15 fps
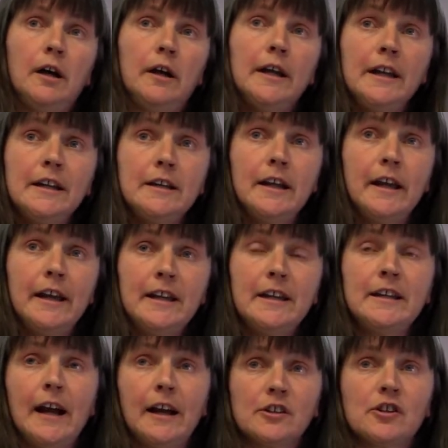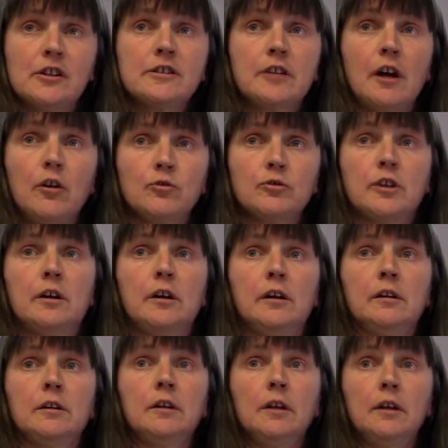he actually told
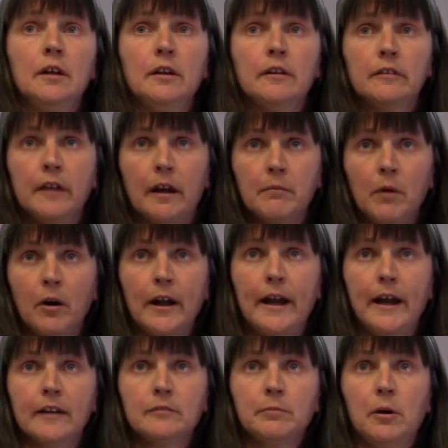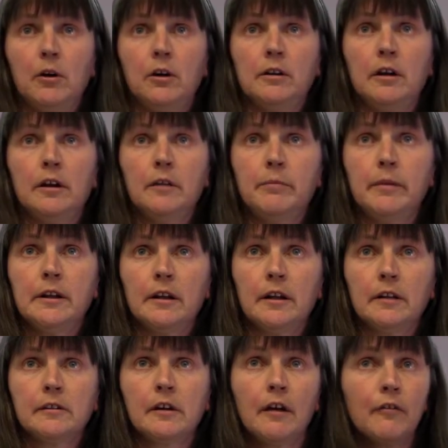her that my ex-partner had been an
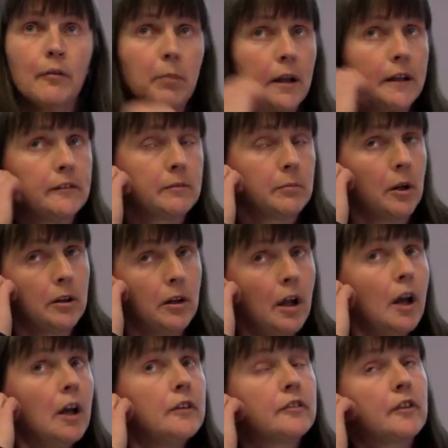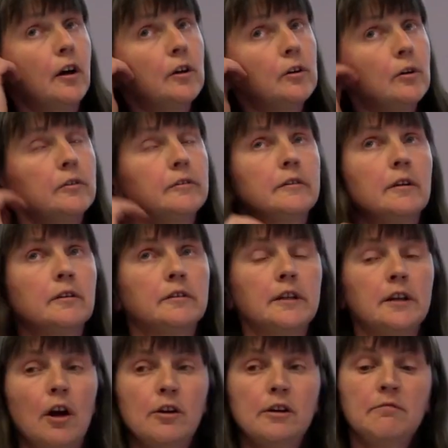undercover policeman. So
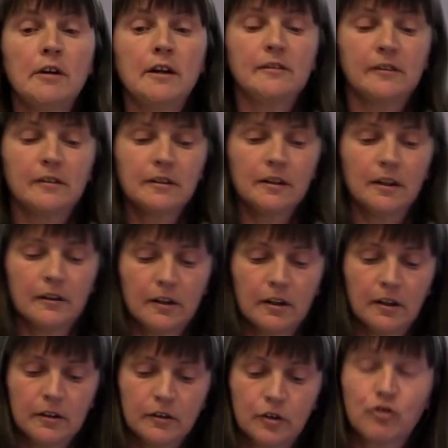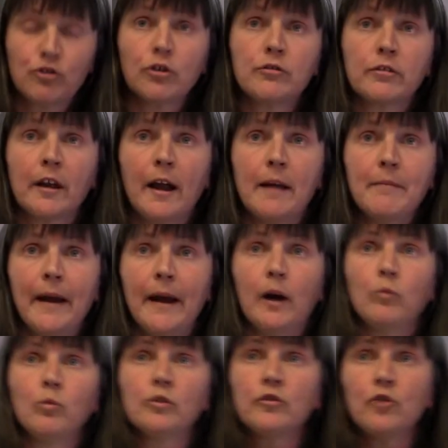the only reason that the truth came
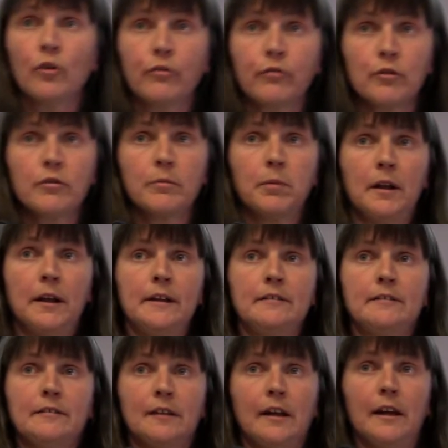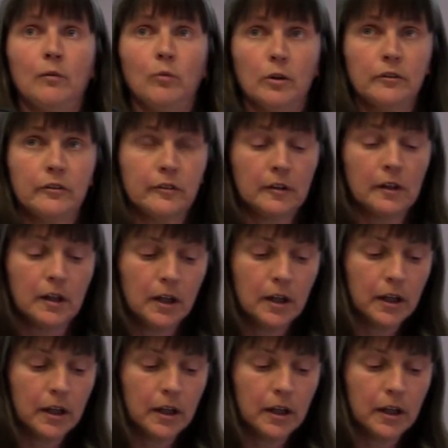out was not through the police. It was